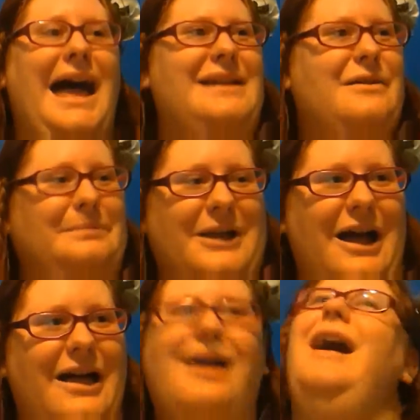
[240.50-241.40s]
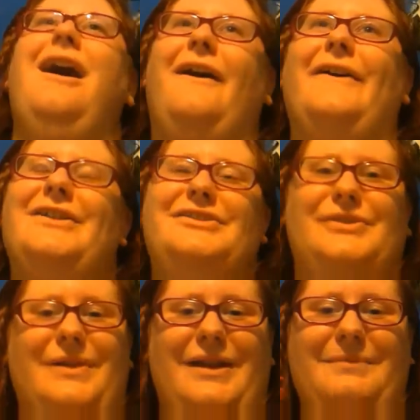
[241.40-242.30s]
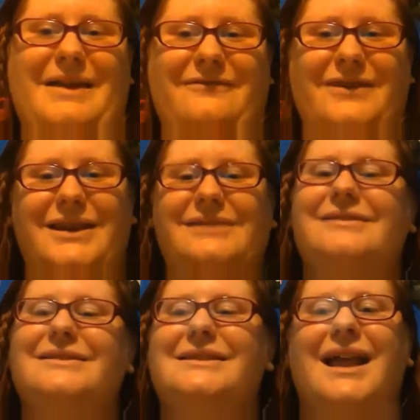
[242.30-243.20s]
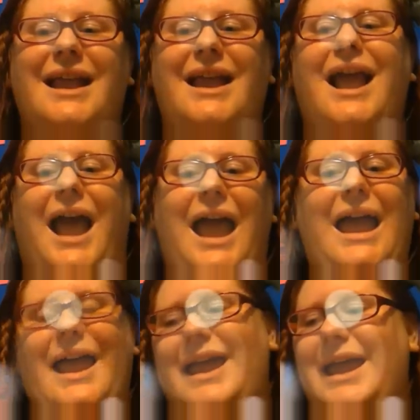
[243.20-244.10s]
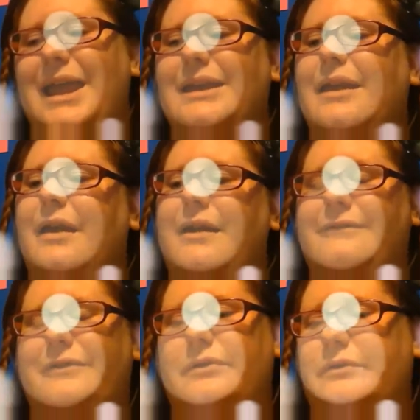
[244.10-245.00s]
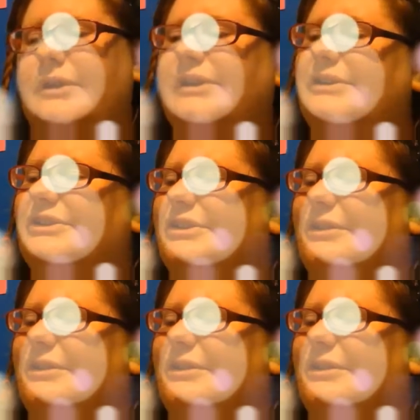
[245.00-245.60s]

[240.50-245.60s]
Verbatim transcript: I hope you all are enjoying my videos. And, of course,